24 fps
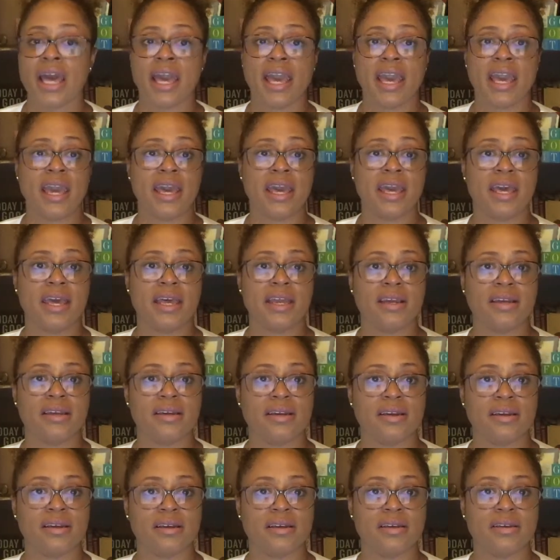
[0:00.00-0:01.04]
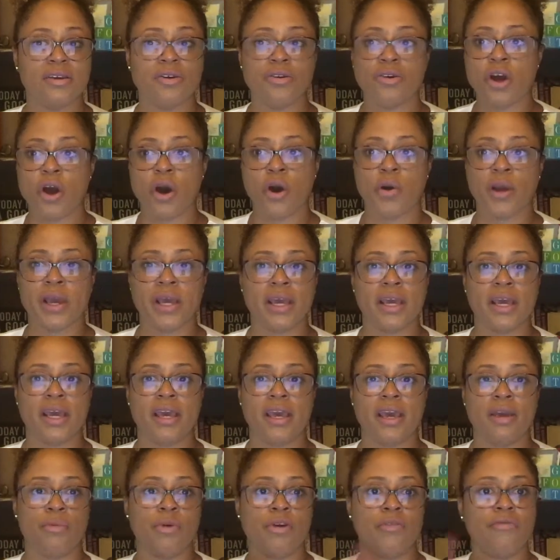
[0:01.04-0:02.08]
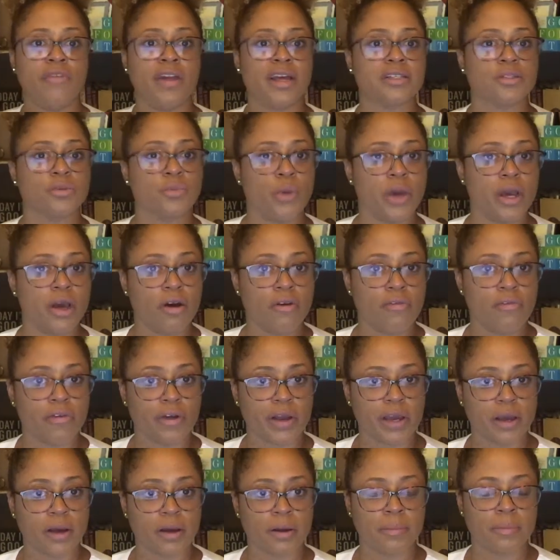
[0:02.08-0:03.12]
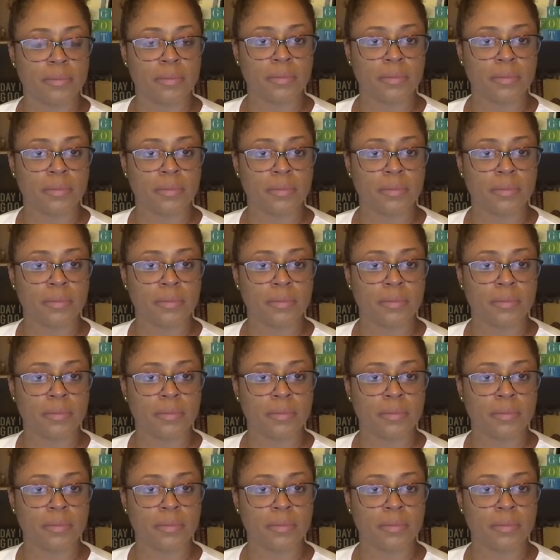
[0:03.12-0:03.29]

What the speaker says: and you know, it reflects well for him.